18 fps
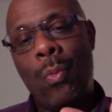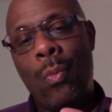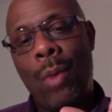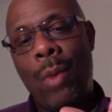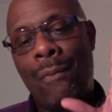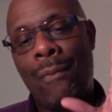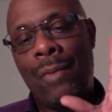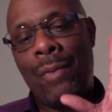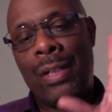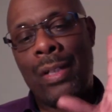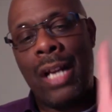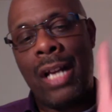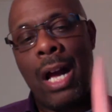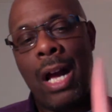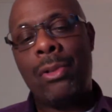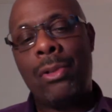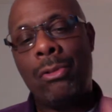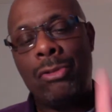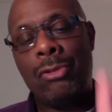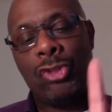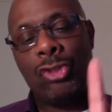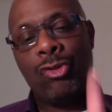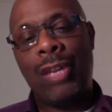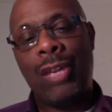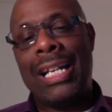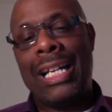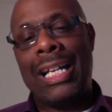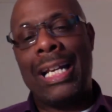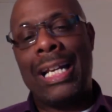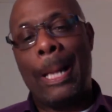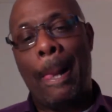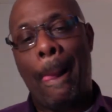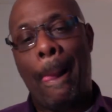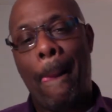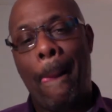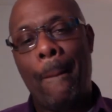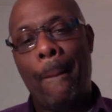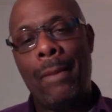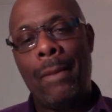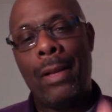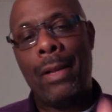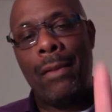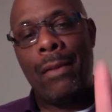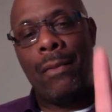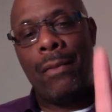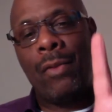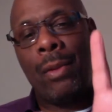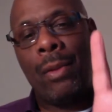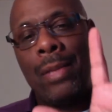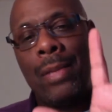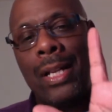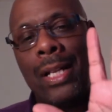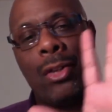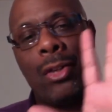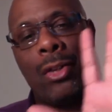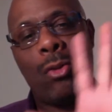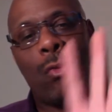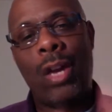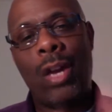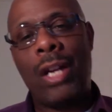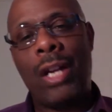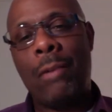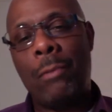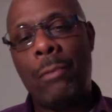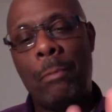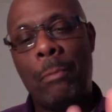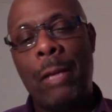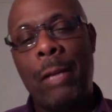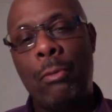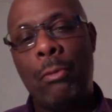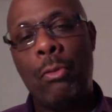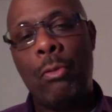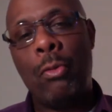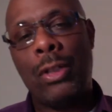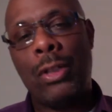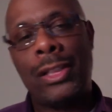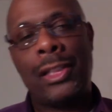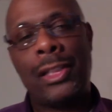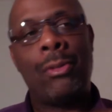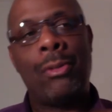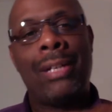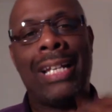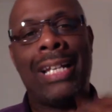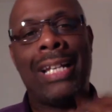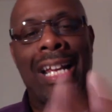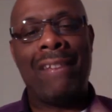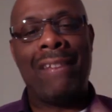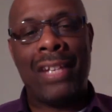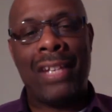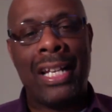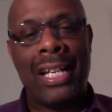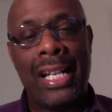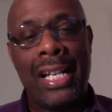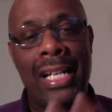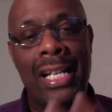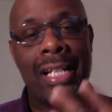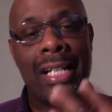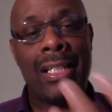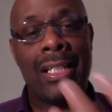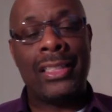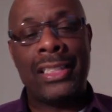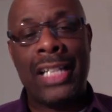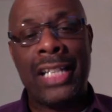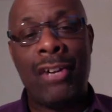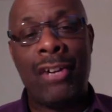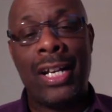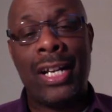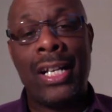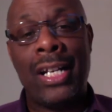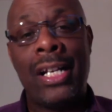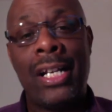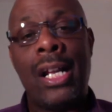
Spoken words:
of phenomenal training from incredible people who are so giving and sharing